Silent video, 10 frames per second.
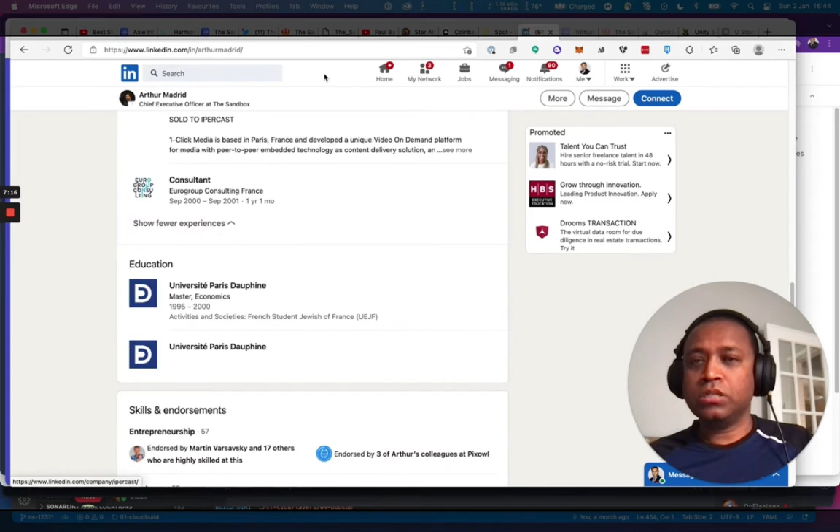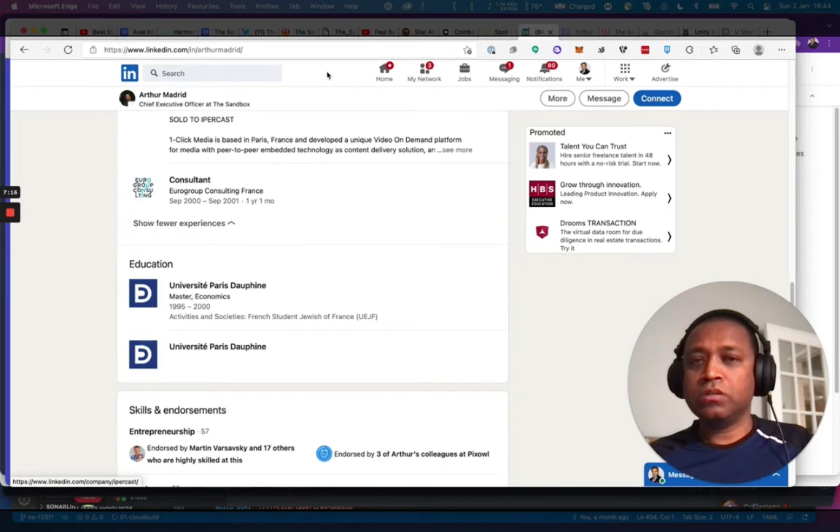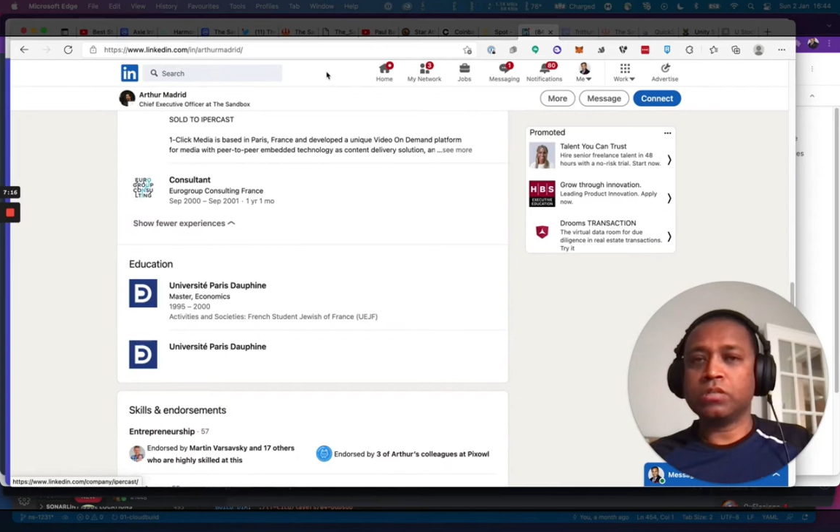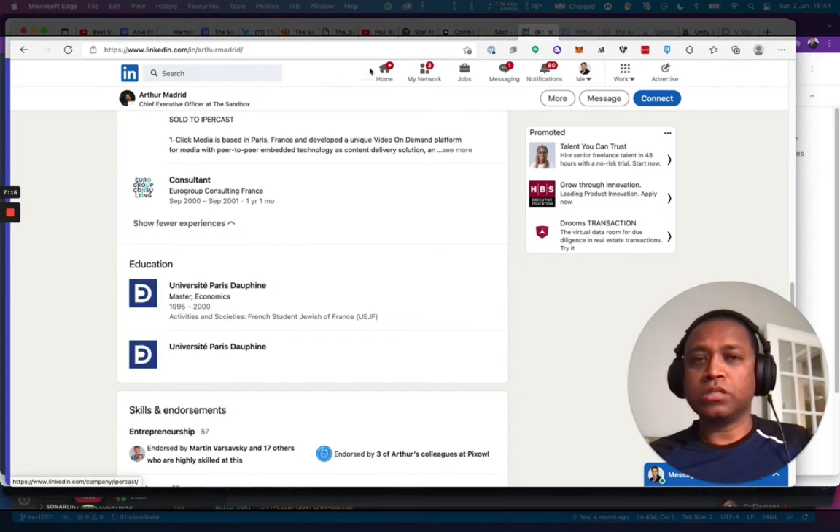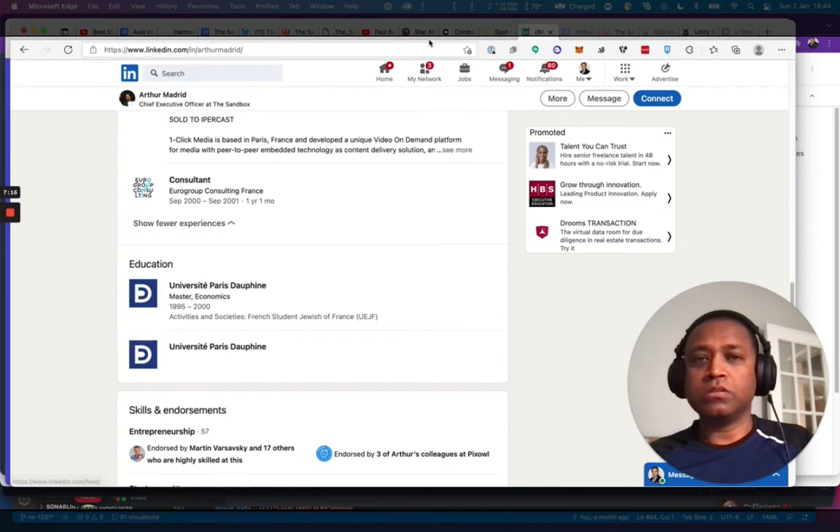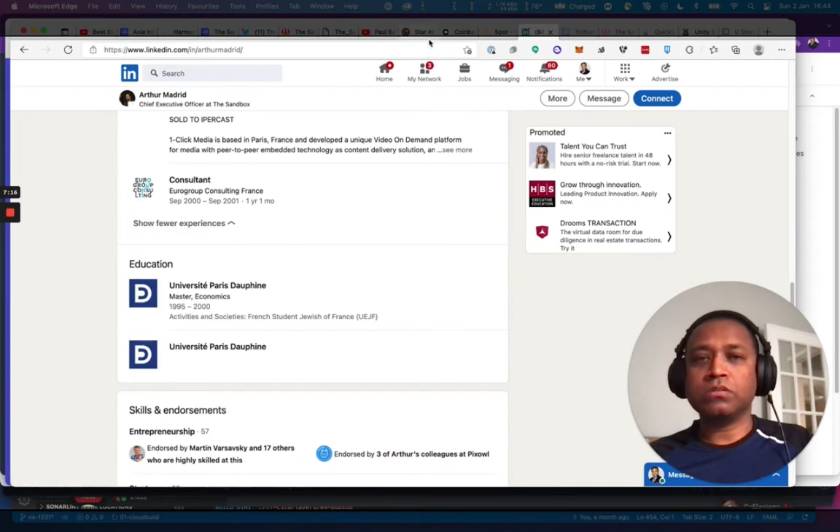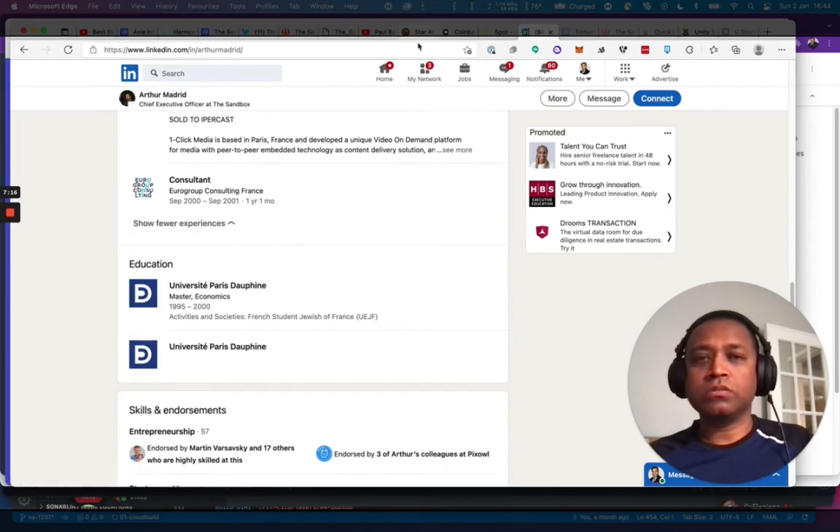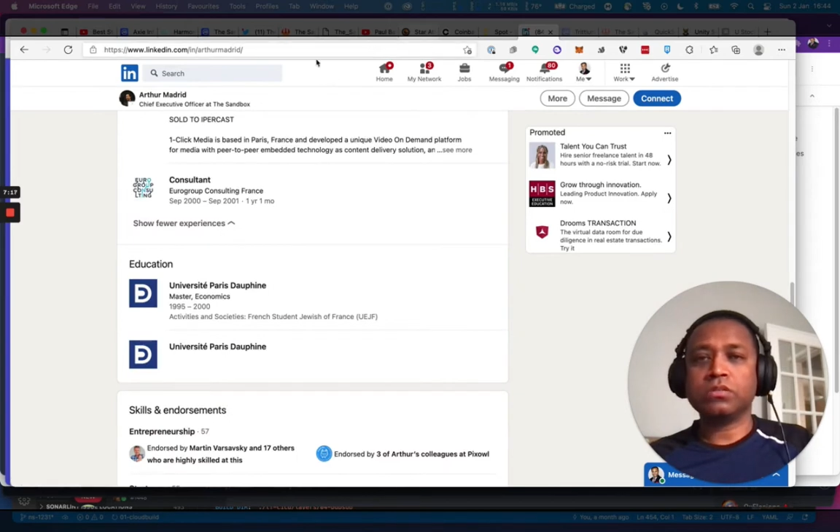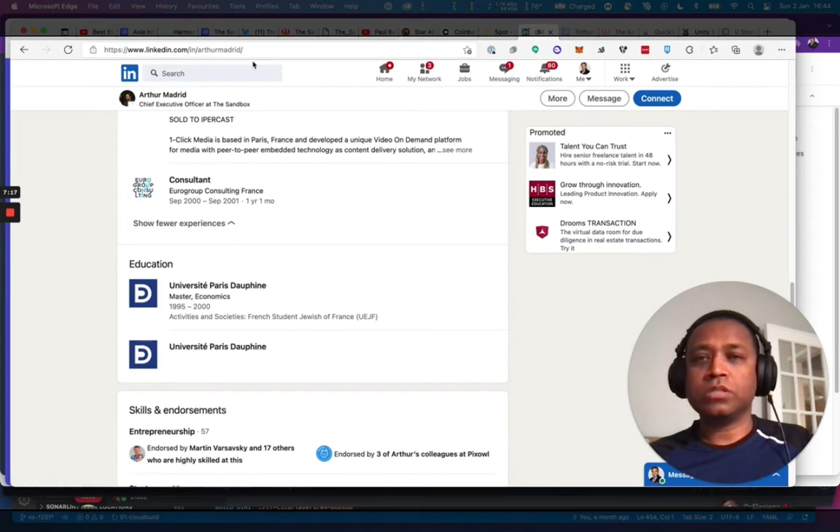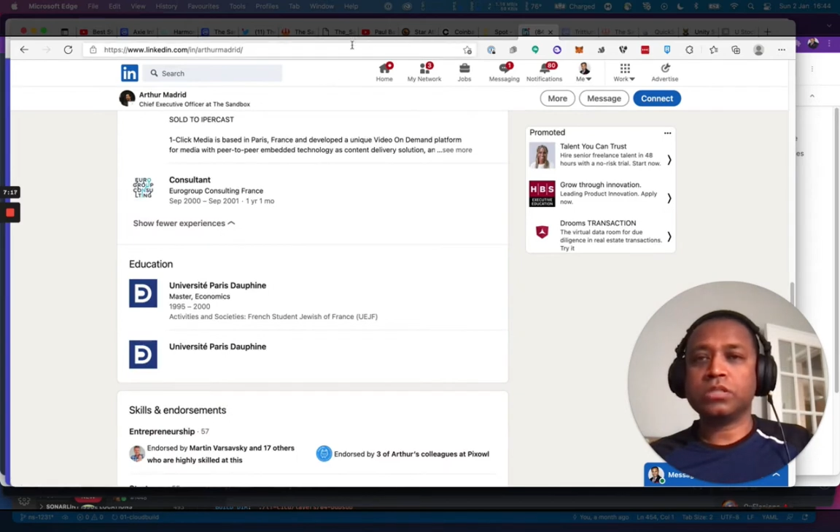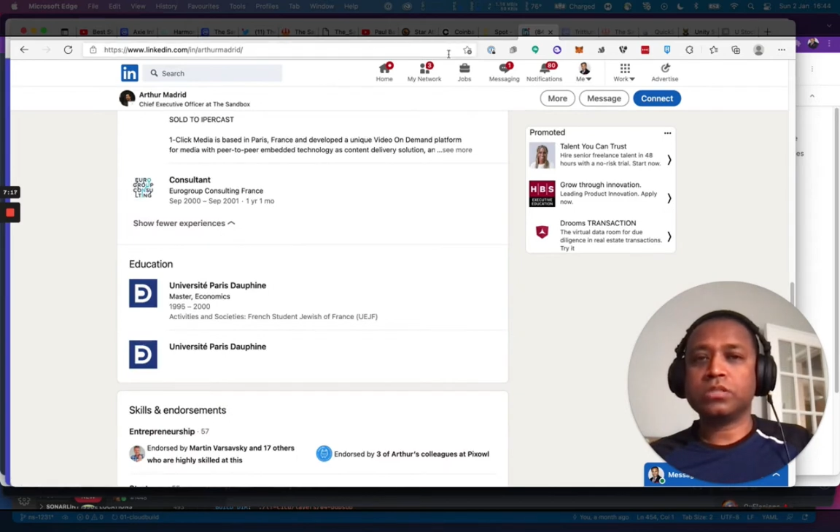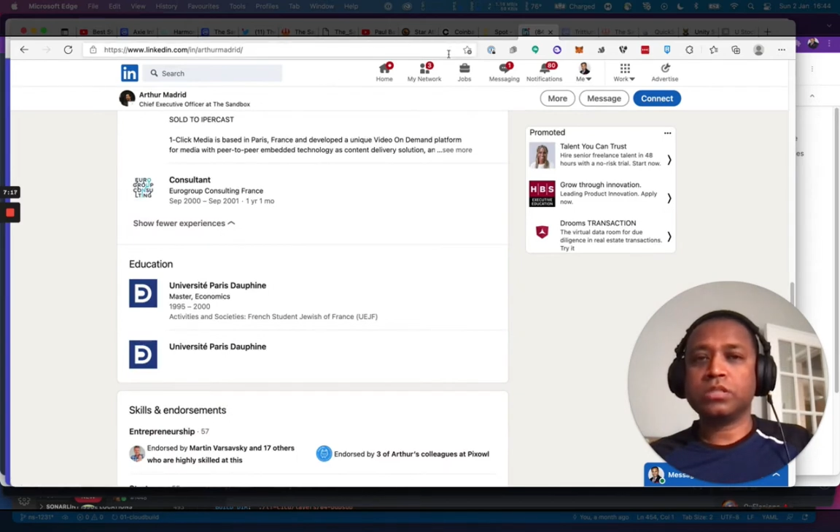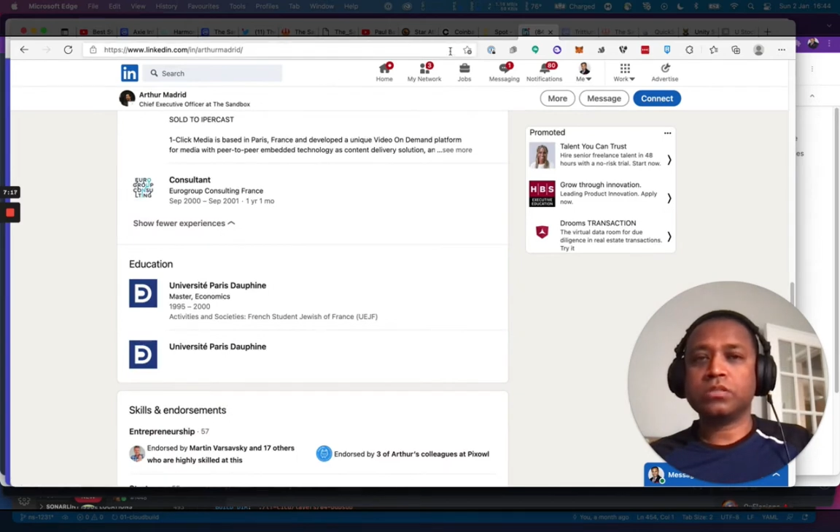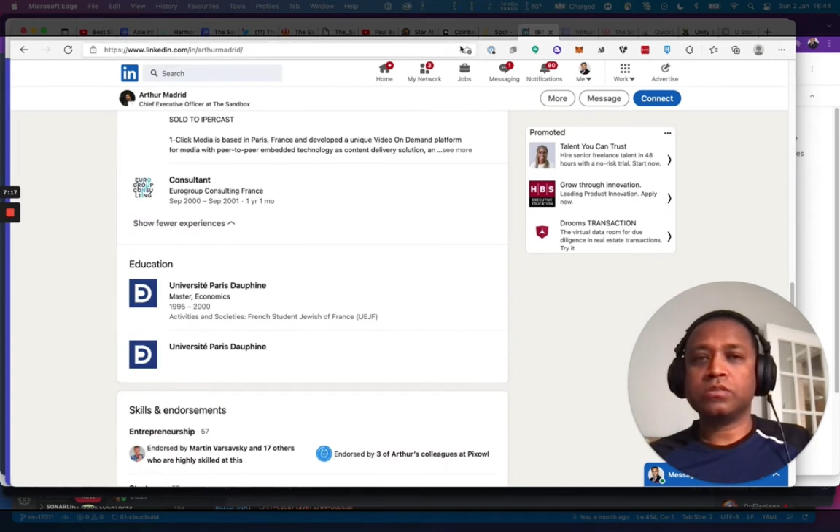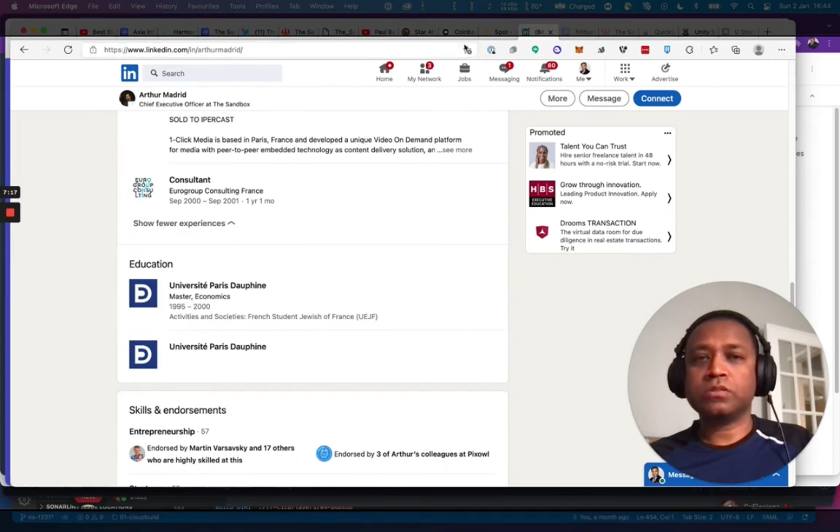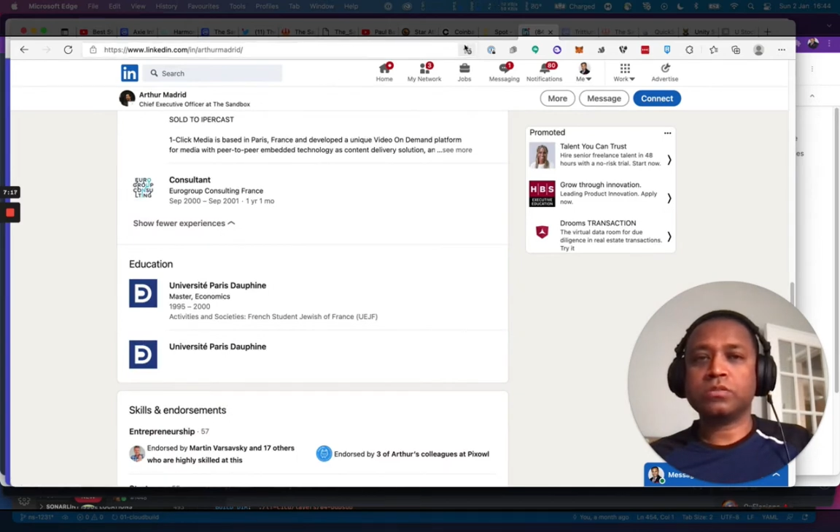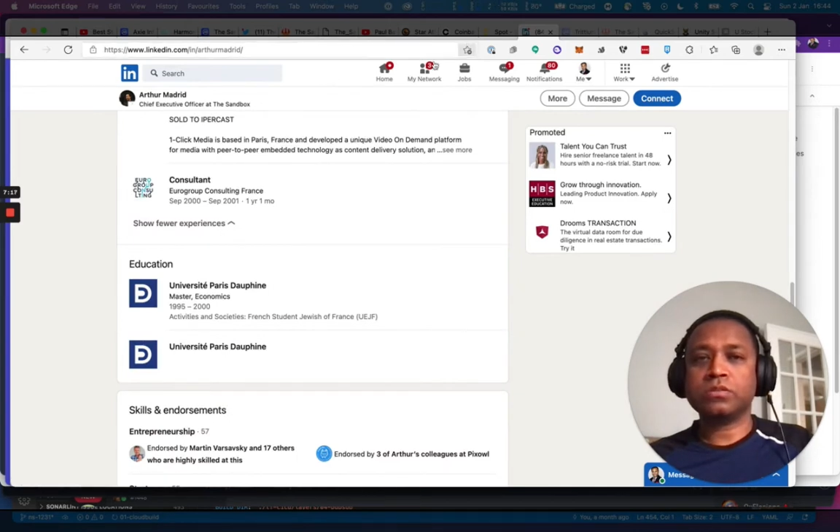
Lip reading: Okay, so that looks